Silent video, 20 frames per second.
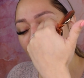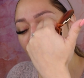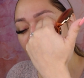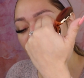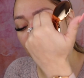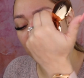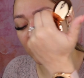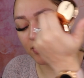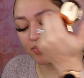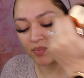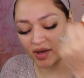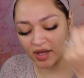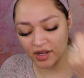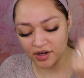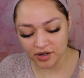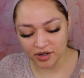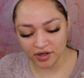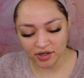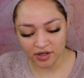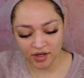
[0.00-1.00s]
would have been
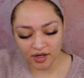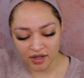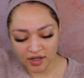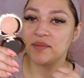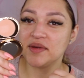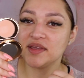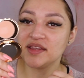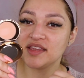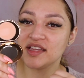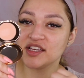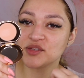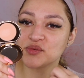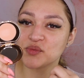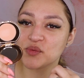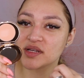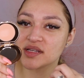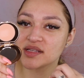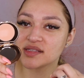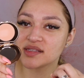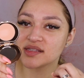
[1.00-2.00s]
better. Maybe this
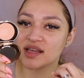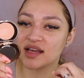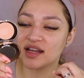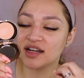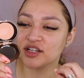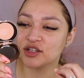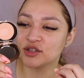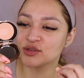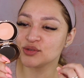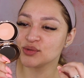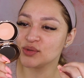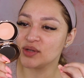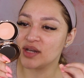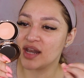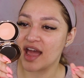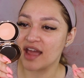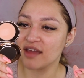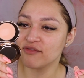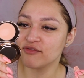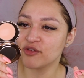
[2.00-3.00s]
was a little too
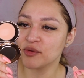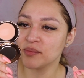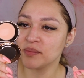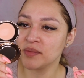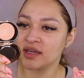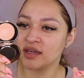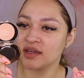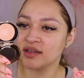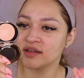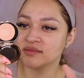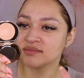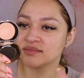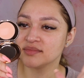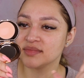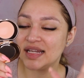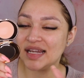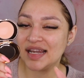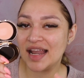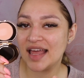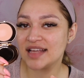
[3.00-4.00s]
light for me.
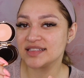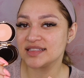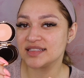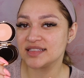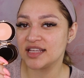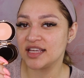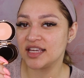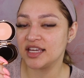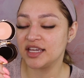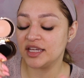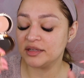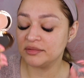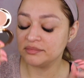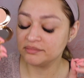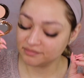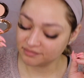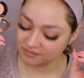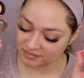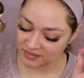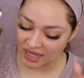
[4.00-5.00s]
Let's
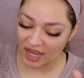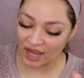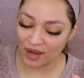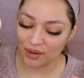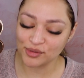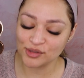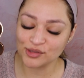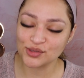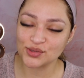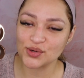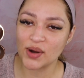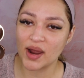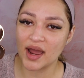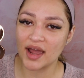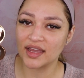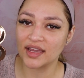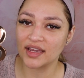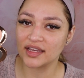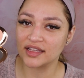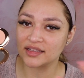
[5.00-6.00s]
see. I will
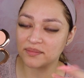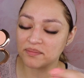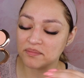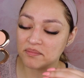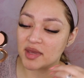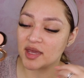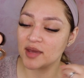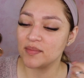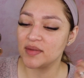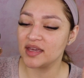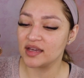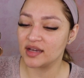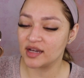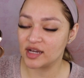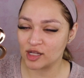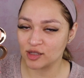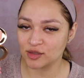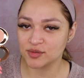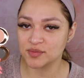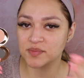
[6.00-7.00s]
try it. Maybe it
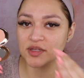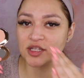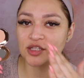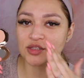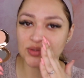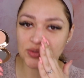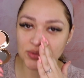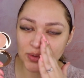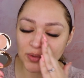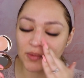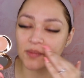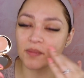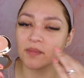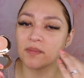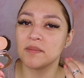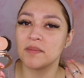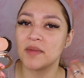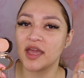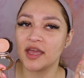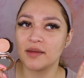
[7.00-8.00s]
helps me to
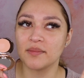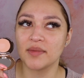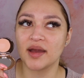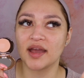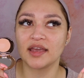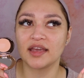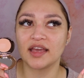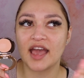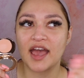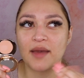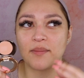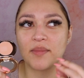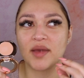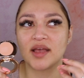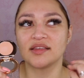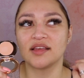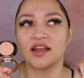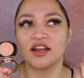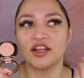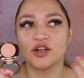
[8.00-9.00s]
make my
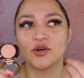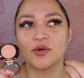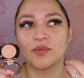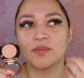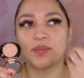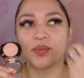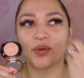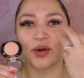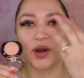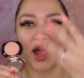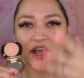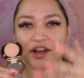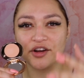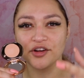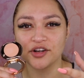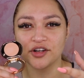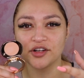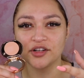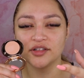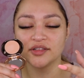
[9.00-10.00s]
canvas a little
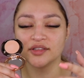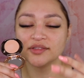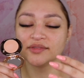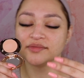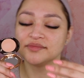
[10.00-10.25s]
brighter.